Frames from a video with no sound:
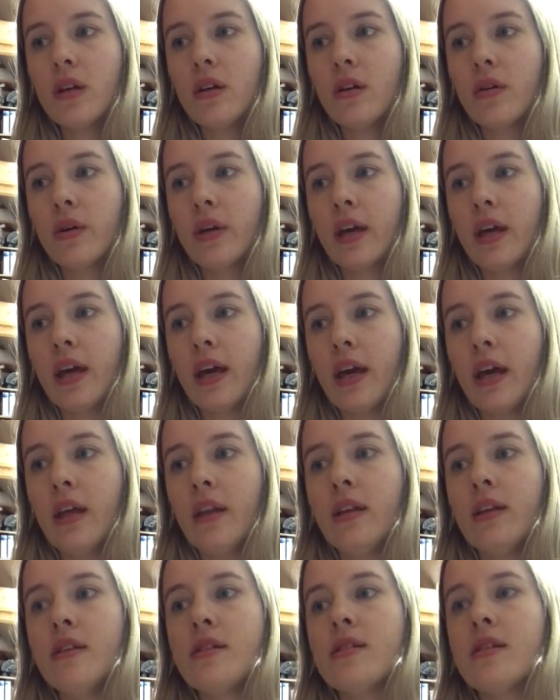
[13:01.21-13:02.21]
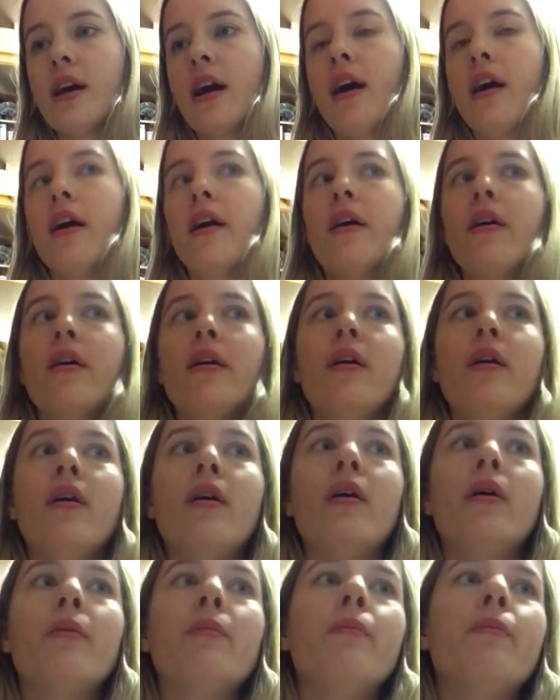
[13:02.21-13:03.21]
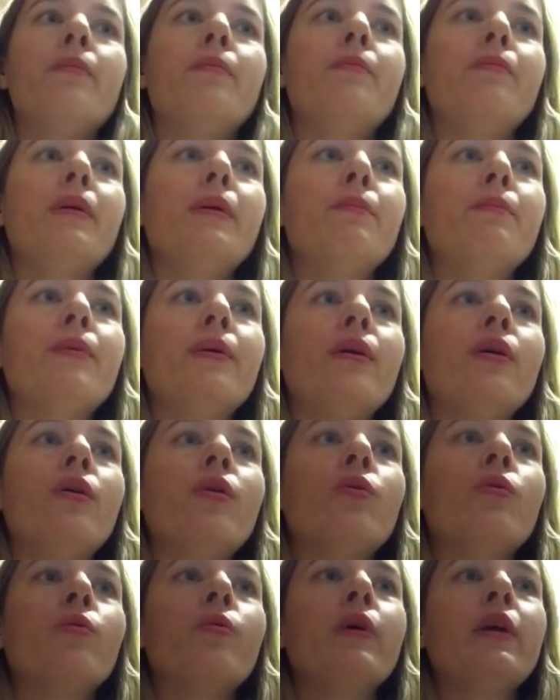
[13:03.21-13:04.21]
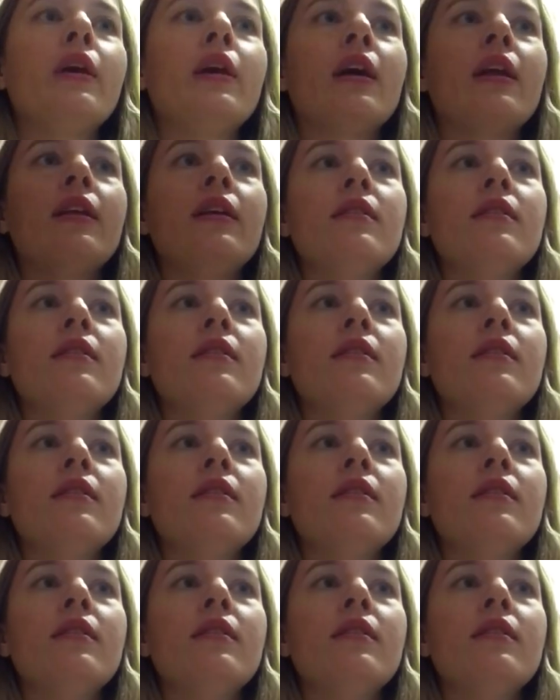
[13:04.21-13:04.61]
okay, these are people who we can